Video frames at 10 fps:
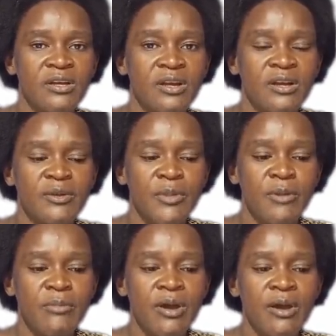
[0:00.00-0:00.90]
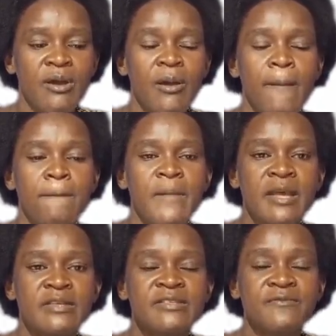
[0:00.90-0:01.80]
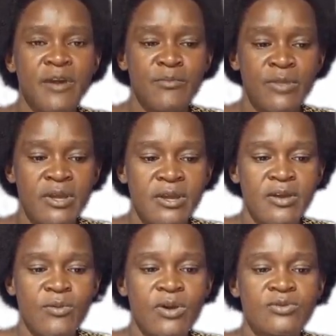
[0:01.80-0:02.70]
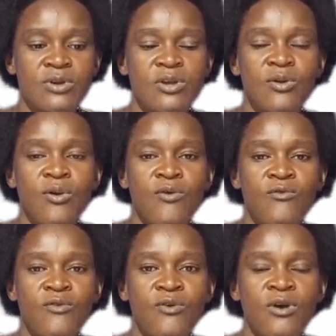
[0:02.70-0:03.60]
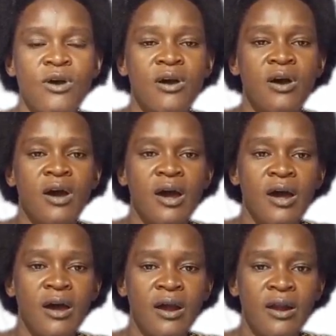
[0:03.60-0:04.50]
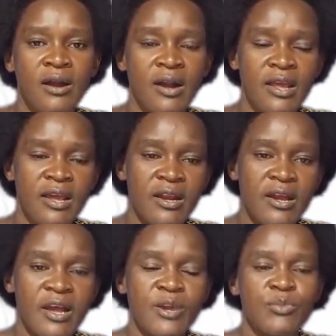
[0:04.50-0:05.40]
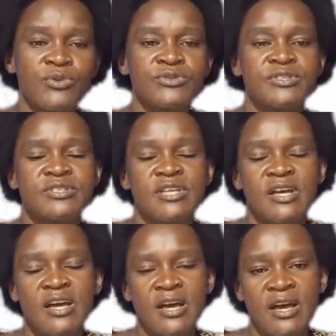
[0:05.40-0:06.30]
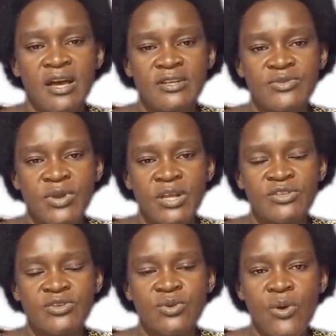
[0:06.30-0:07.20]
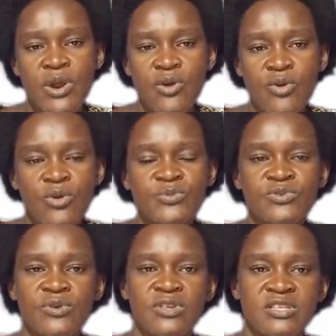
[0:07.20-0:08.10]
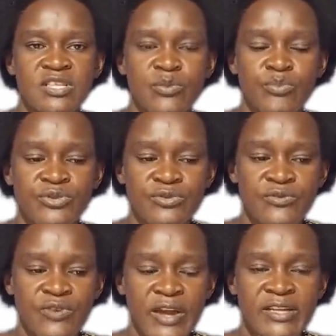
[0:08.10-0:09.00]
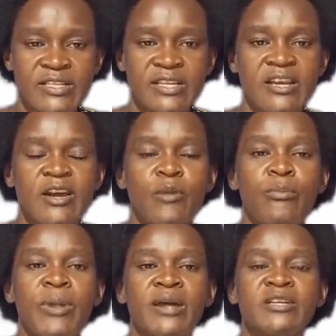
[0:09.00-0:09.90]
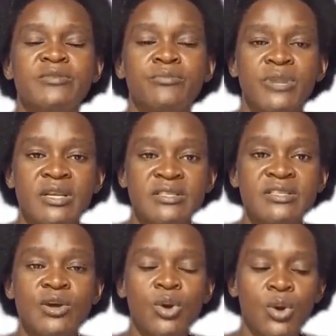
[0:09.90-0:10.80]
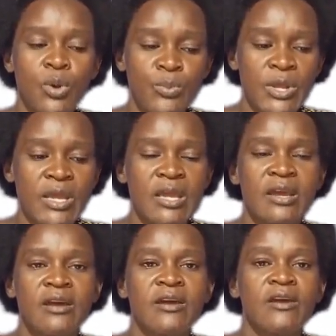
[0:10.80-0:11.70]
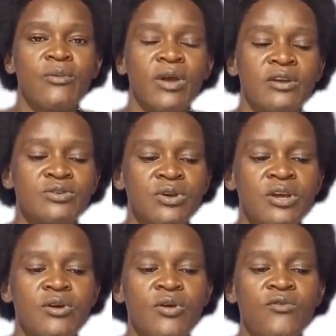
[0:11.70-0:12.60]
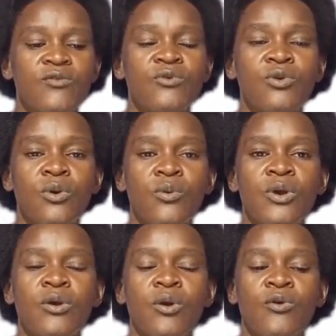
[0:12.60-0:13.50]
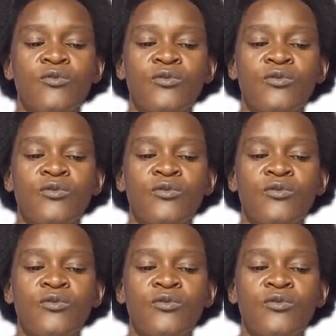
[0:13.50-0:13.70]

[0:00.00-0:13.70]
Remember, mixed farming, we're talking of layering animals as well as growing crops on the same piece of land. But mixed cropping, we are talking of growing of